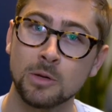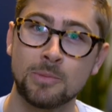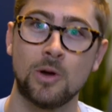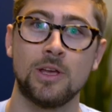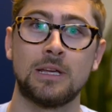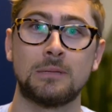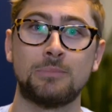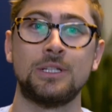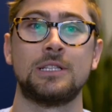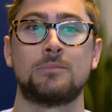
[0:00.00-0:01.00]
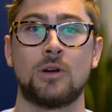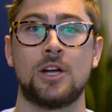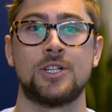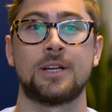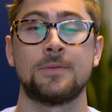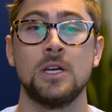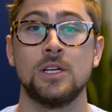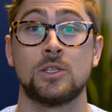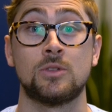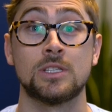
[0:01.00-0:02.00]
component in completing the project,
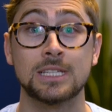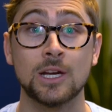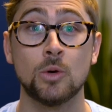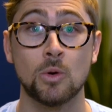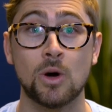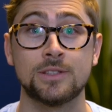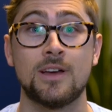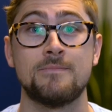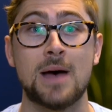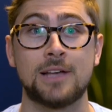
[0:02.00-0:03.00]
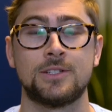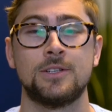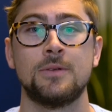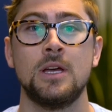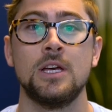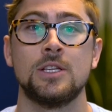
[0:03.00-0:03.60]
so it's a skill we'll want to have mastered.